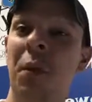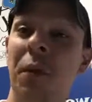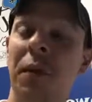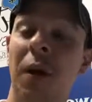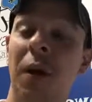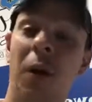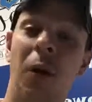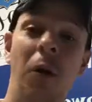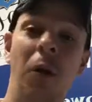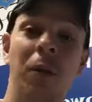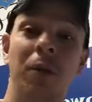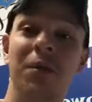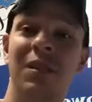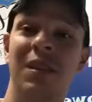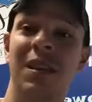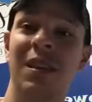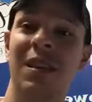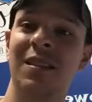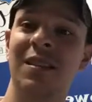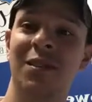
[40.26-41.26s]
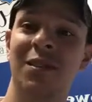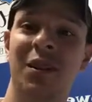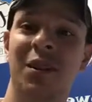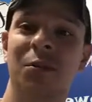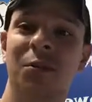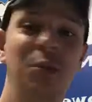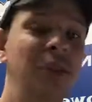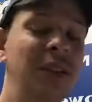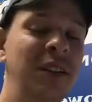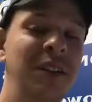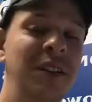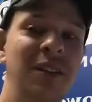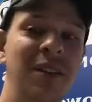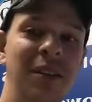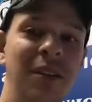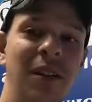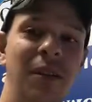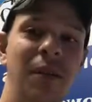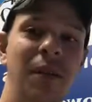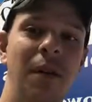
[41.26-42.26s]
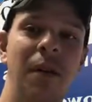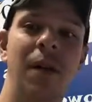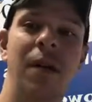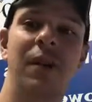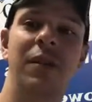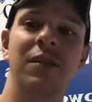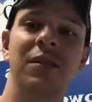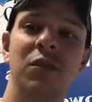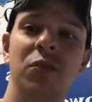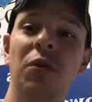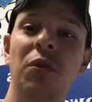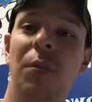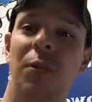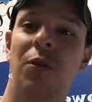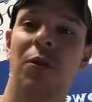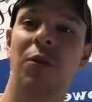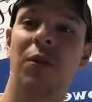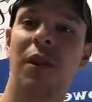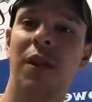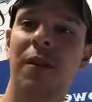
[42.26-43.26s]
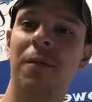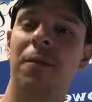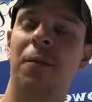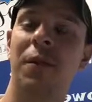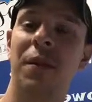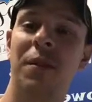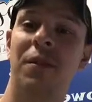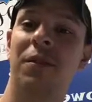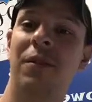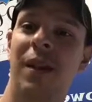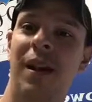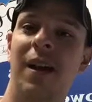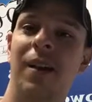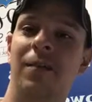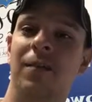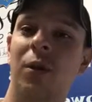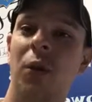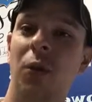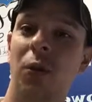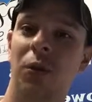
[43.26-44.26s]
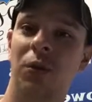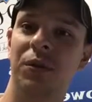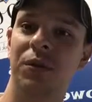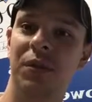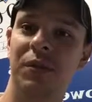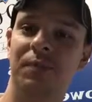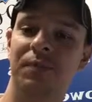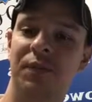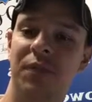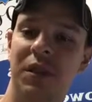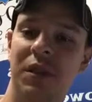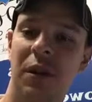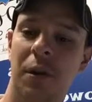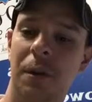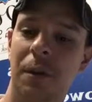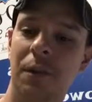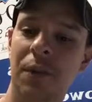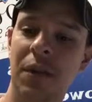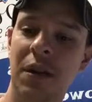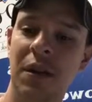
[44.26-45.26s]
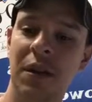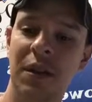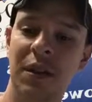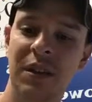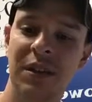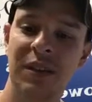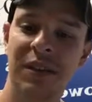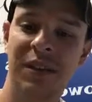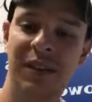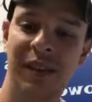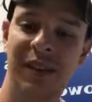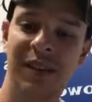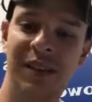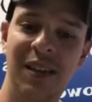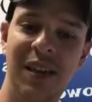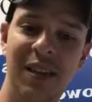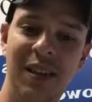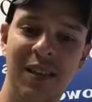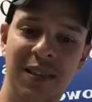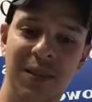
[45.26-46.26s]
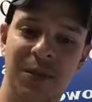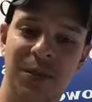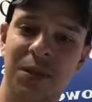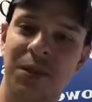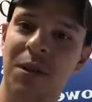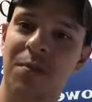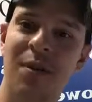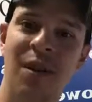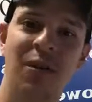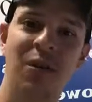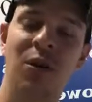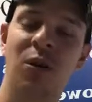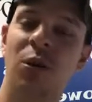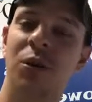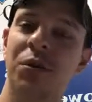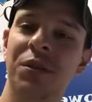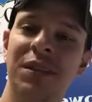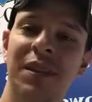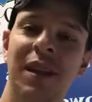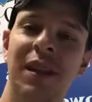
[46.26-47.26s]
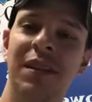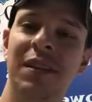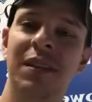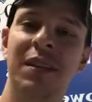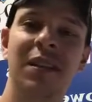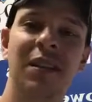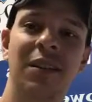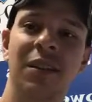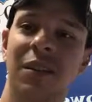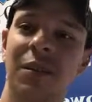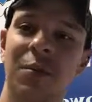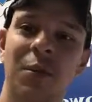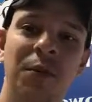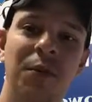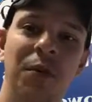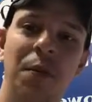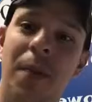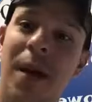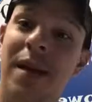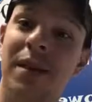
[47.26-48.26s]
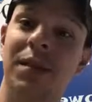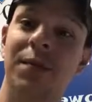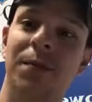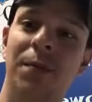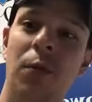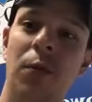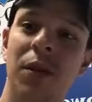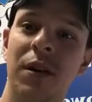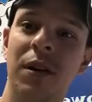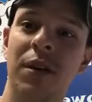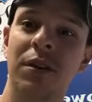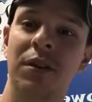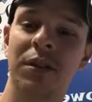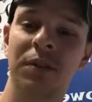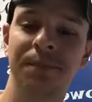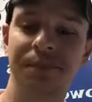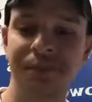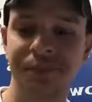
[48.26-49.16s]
all of those things aren't really doable if we don't have goals. So, 6 things I've learned about goal setting over the past 4 years.